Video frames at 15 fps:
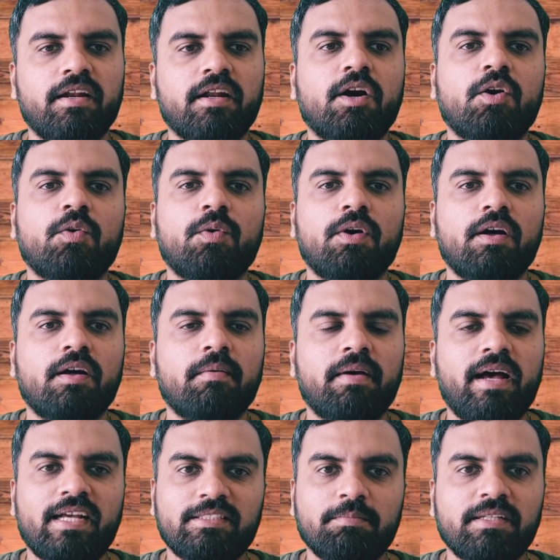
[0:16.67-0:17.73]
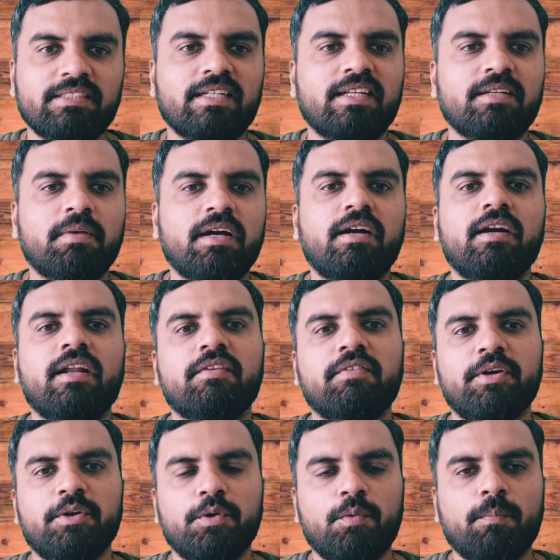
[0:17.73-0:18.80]
Now, as mentioned in my earlier
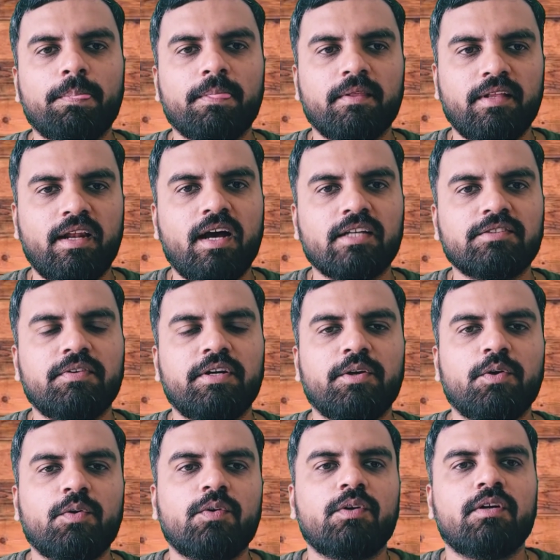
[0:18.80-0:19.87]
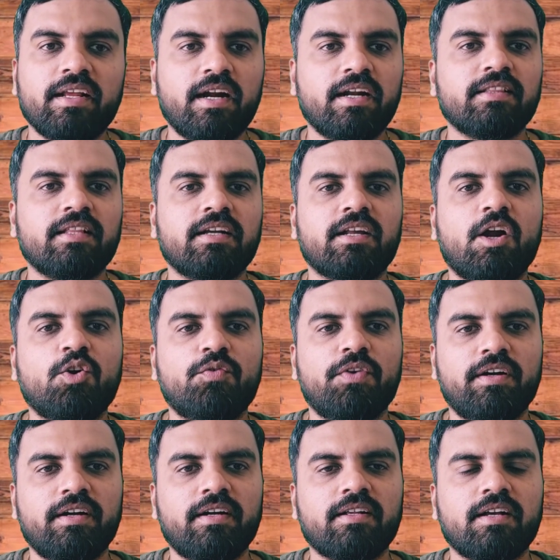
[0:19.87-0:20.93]
video, the last video regarding the
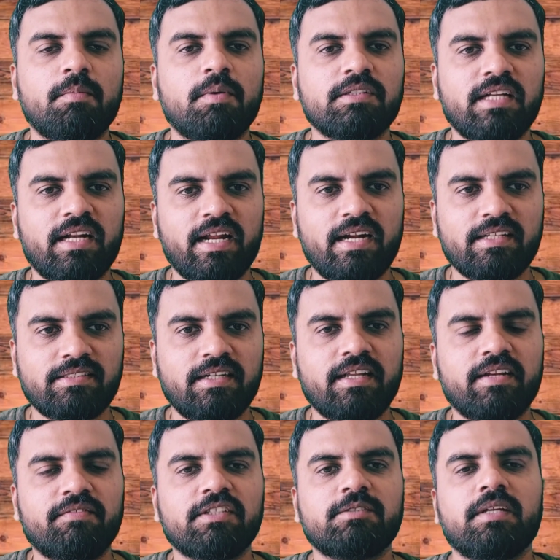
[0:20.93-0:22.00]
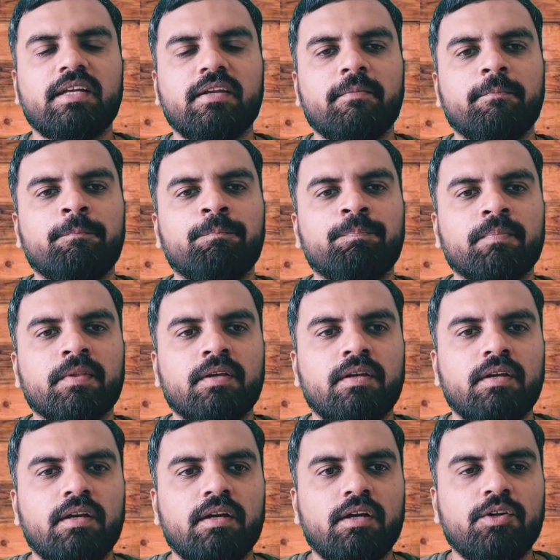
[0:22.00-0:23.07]
crowd-funded commercial real estate investing,
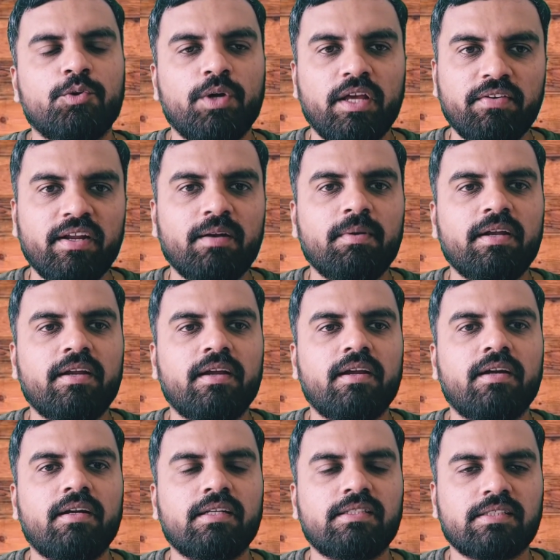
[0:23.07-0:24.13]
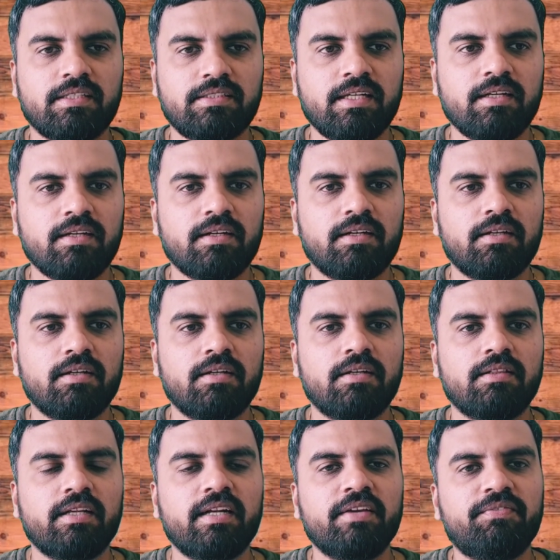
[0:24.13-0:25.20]
today we'll be discussing
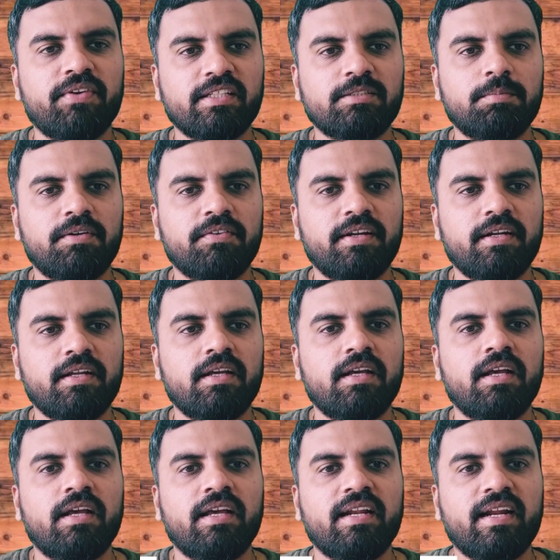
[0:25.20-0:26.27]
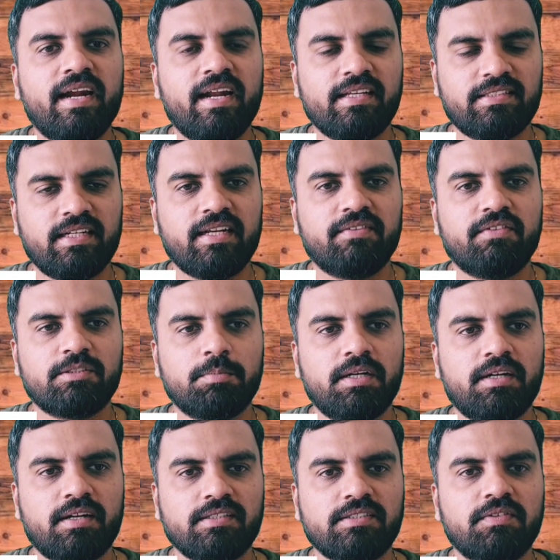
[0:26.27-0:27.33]
the difference between real estate investment
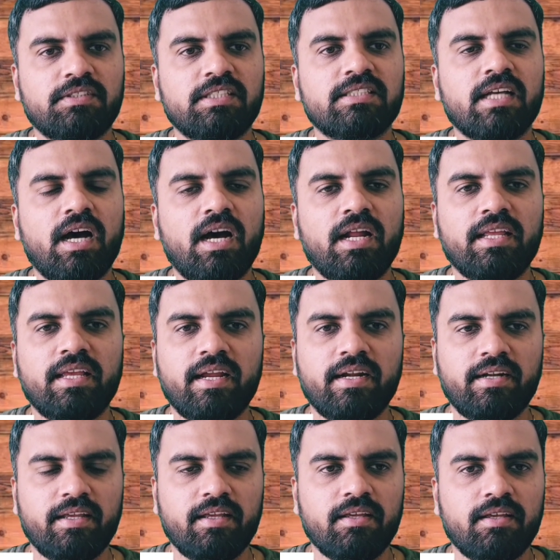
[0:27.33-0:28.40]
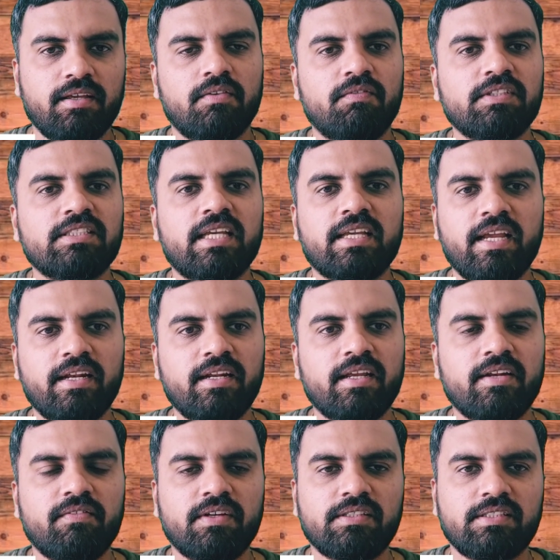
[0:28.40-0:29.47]
trust, which is REIT, which is again
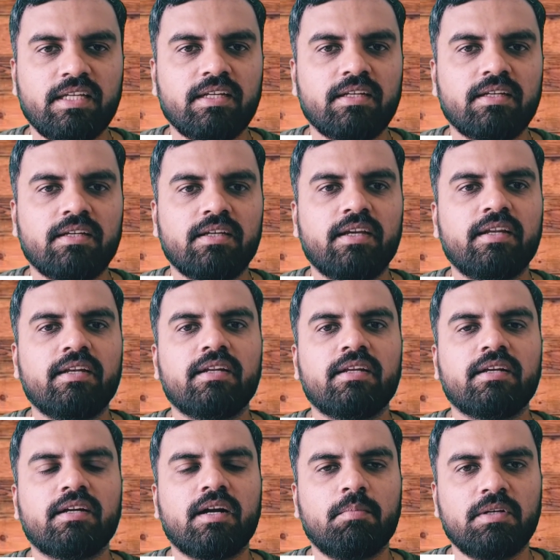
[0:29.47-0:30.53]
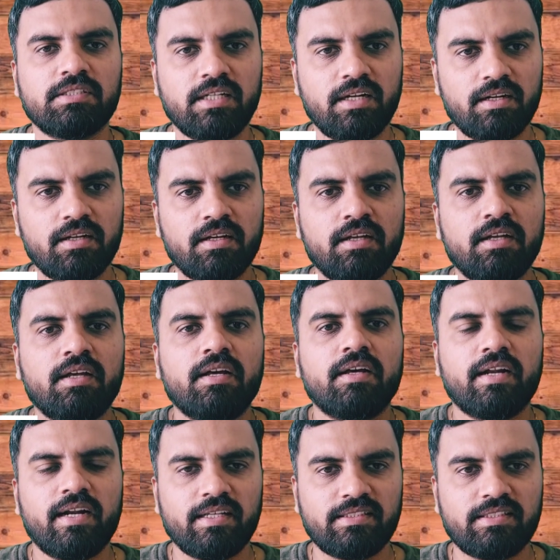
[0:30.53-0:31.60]
investing in commercial
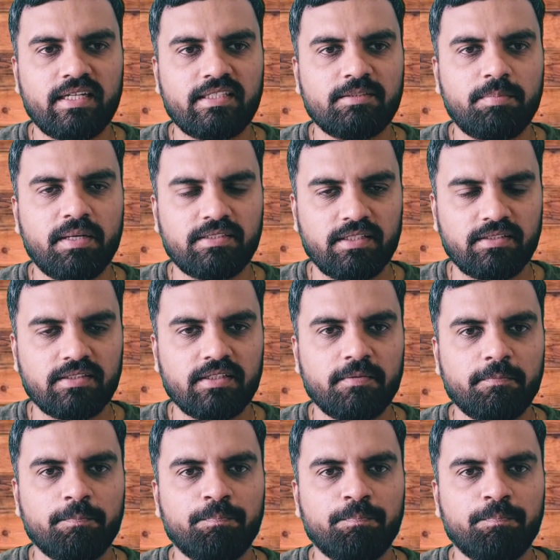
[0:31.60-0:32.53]
real estate spaces,